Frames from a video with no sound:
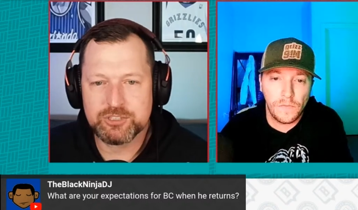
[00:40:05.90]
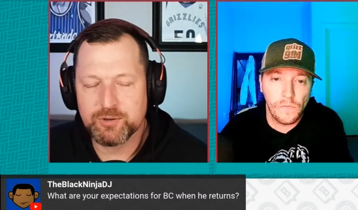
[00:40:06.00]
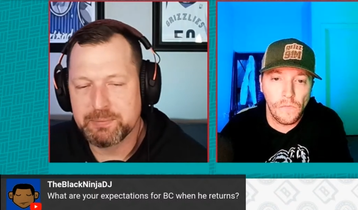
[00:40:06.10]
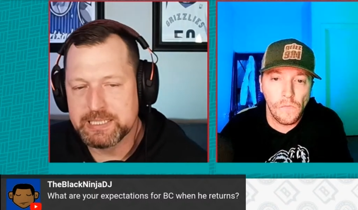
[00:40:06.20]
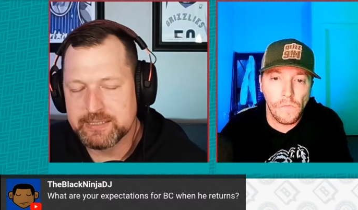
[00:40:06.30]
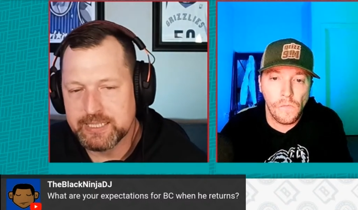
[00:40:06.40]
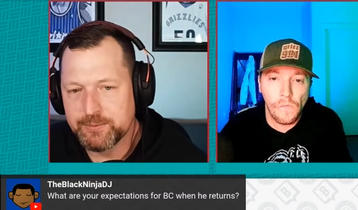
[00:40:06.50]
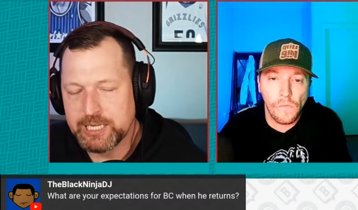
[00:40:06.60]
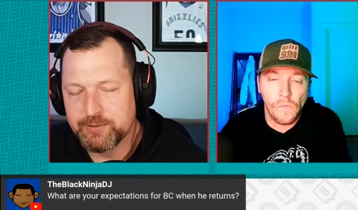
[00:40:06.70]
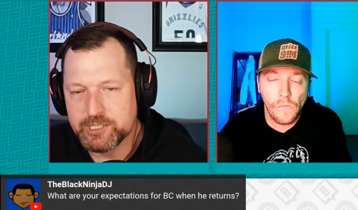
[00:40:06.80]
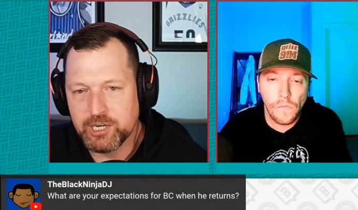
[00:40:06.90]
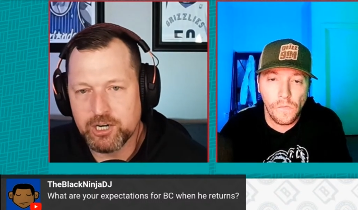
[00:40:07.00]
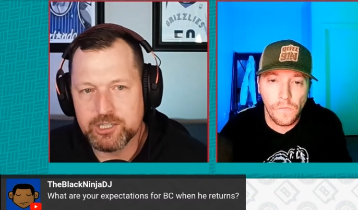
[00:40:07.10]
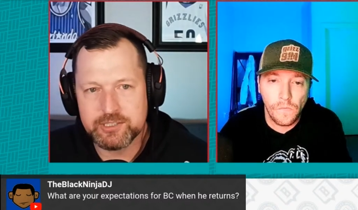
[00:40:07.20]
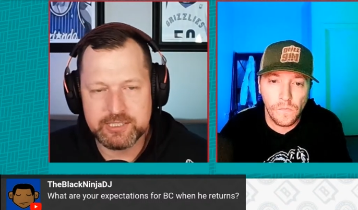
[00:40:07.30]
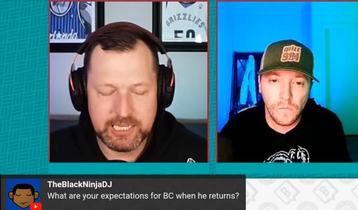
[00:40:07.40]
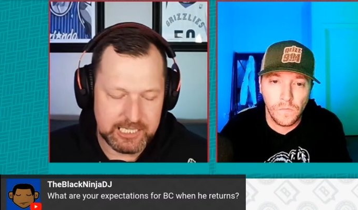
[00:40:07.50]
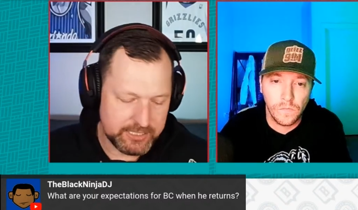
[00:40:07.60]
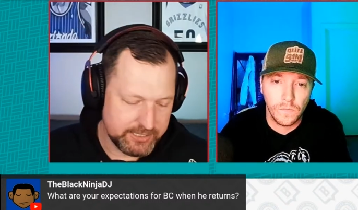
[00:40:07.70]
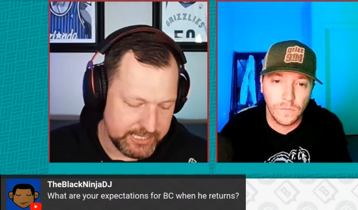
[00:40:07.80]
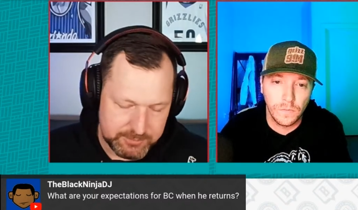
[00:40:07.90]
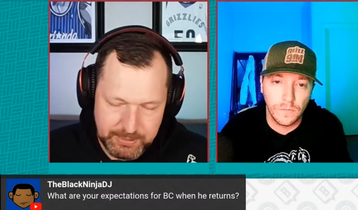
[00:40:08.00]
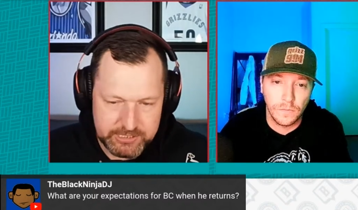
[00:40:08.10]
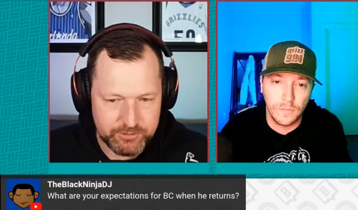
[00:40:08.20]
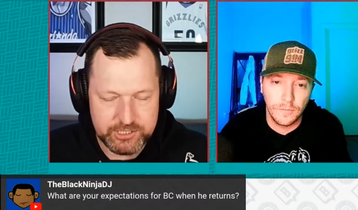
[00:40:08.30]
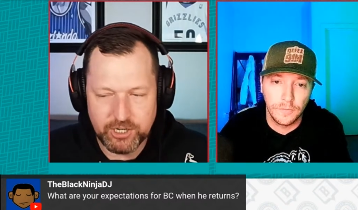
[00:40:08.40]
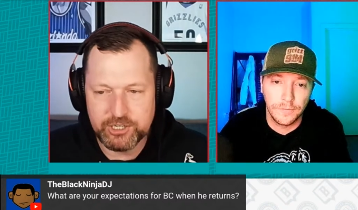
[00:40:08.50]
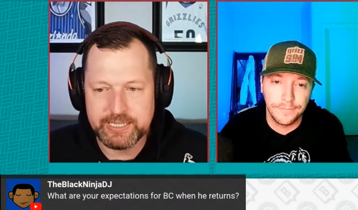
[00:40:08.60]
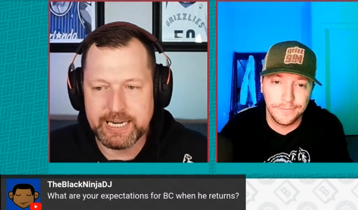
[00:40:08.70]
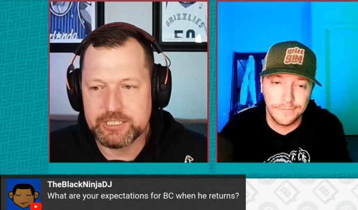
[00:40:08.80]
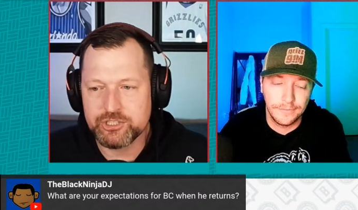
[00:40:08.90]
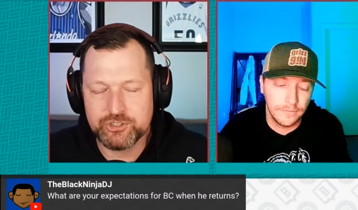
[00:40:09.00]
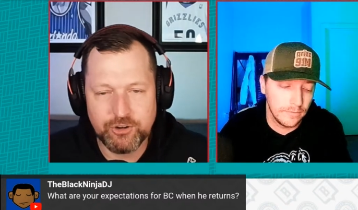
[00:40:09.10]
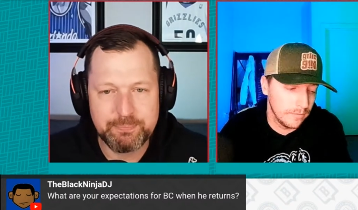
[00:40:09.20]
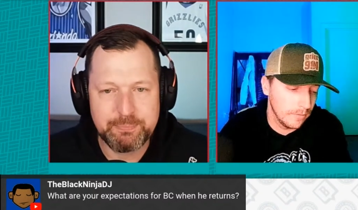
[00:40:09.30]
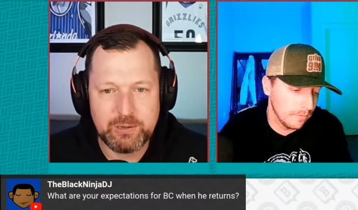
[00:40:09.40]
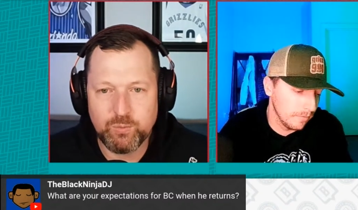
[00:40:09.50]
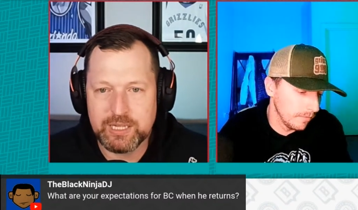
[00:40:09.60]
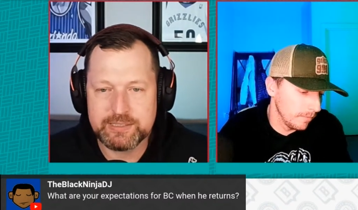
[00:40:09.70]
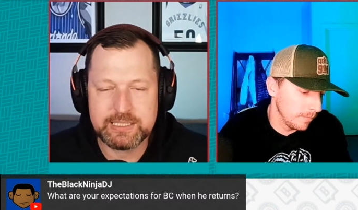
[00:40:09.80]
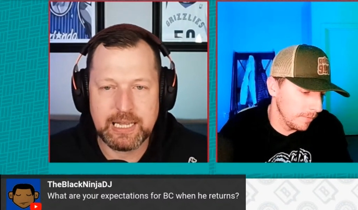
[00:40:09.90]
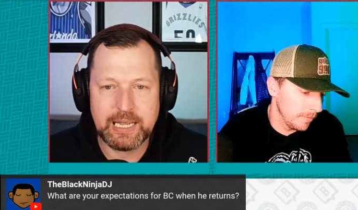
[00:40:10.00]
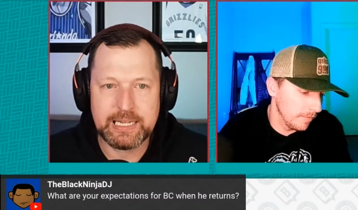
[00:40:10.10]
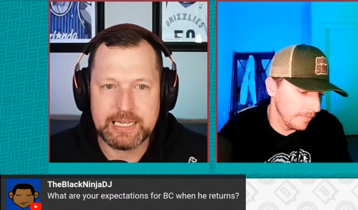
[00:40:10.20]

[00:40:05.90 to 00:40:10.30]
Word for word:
Speaker 1: for BC when he returns. The the expected return date should be Wednesday.